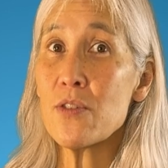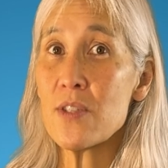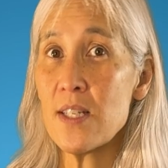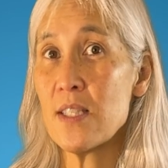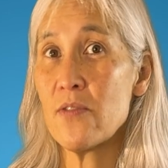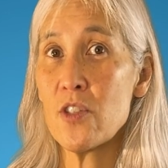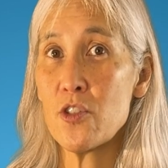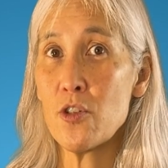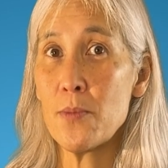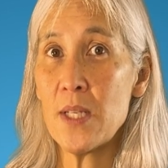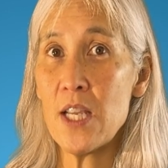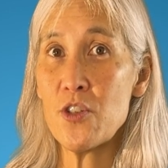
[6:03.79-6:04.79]
sense of
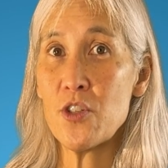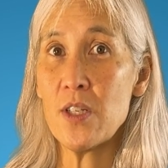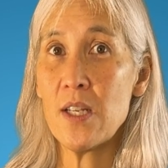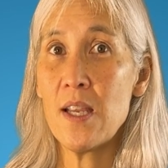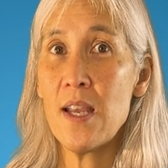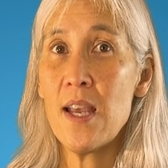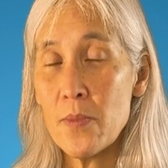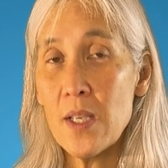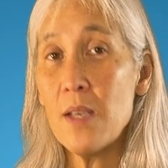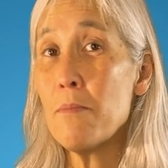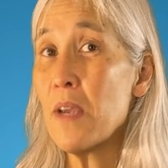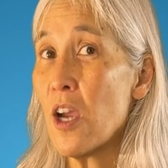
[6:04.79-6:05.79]
determination,
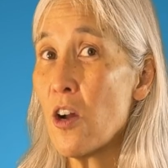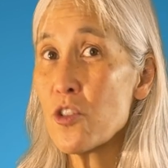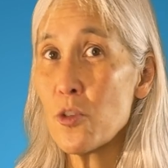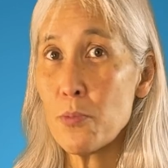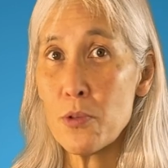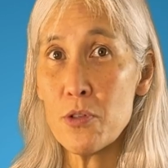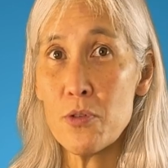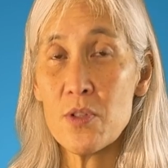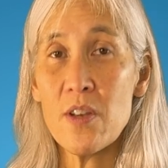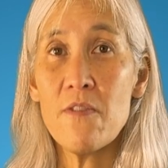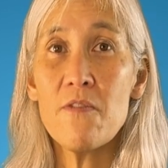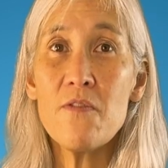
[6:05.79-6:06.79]
it may also produce
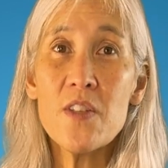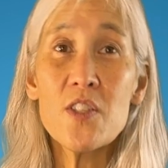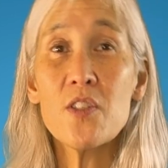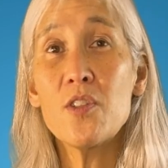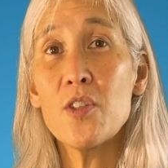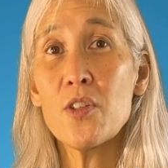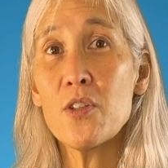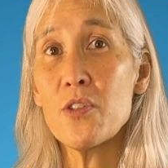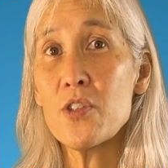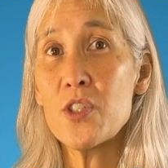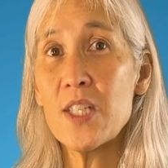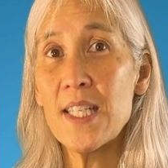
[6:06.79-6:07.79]
a physical
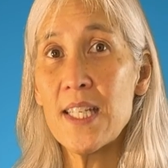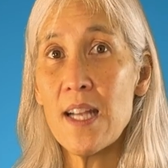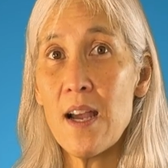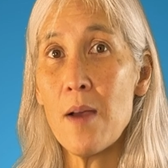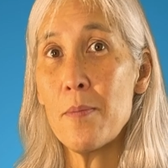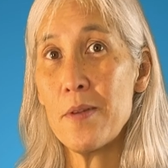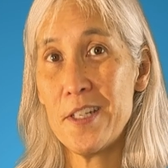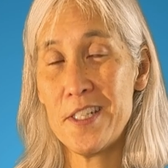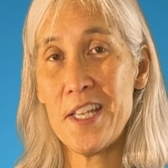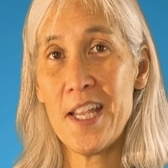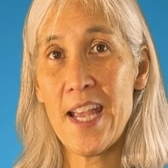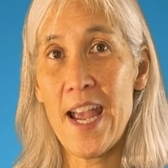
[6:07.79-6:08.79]
urge to get up and
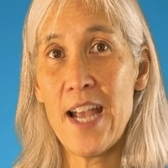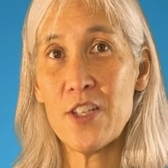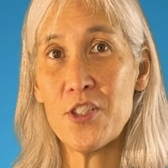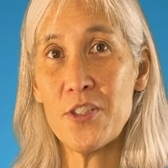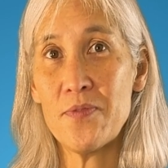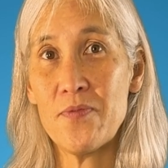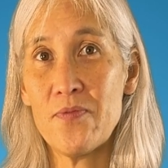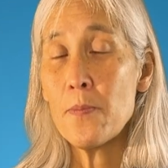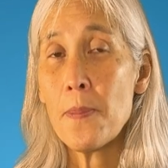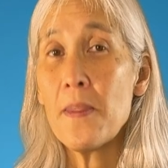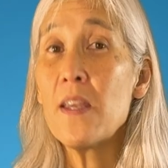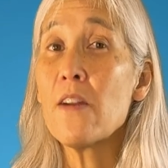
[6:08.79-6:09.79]
take action.
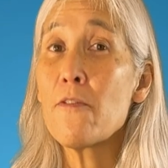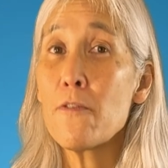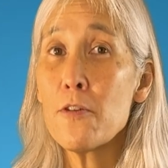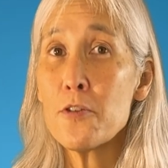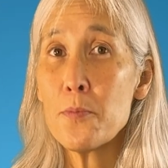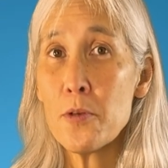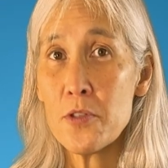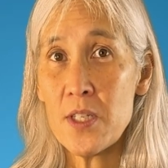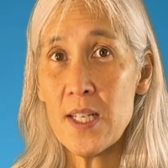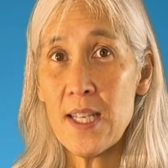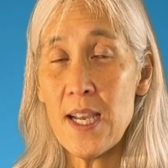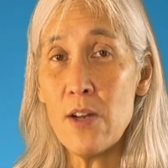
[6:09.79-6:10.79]
In a first-person
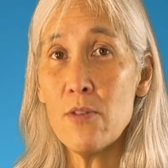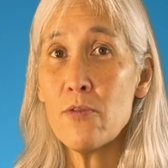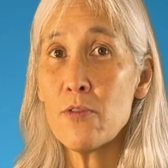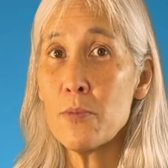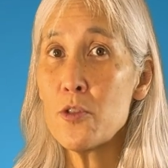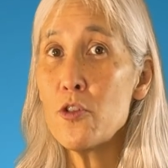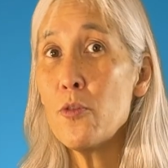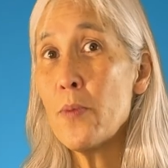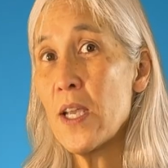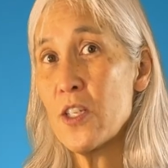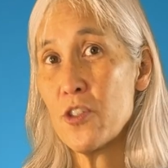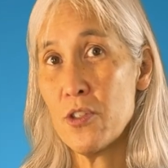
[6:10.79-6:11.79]
account from two
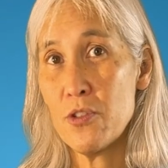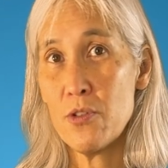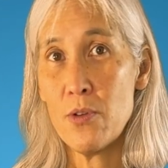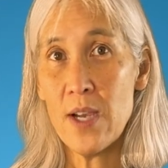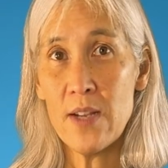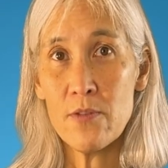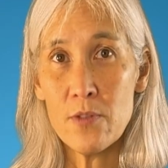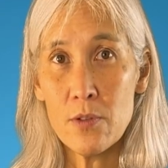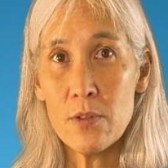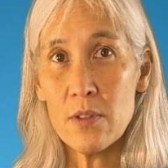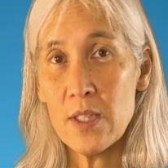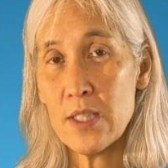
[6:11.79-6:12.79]
patients who had
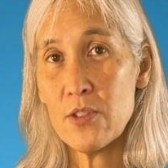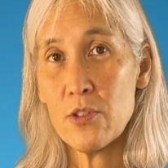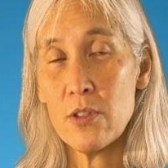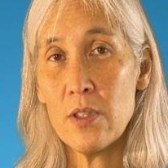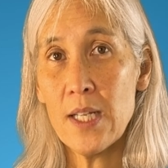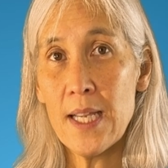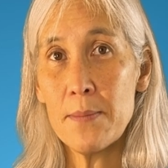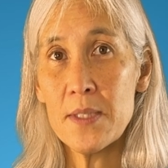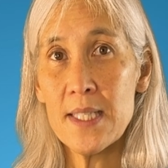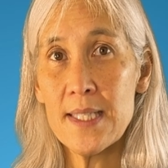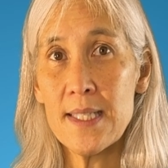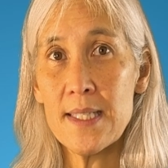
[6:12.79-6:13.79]
focal electrical
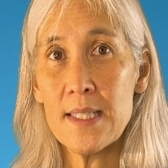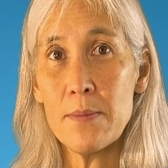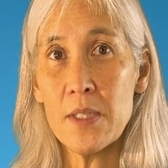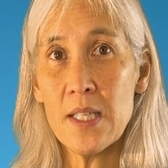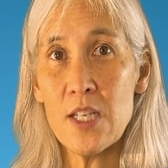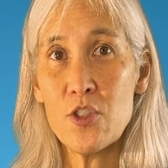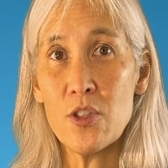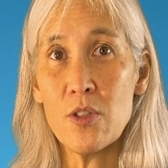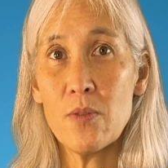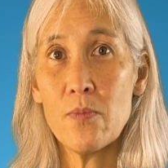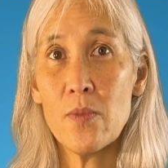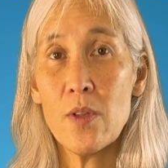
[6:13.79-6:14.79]
AMCC stimulation,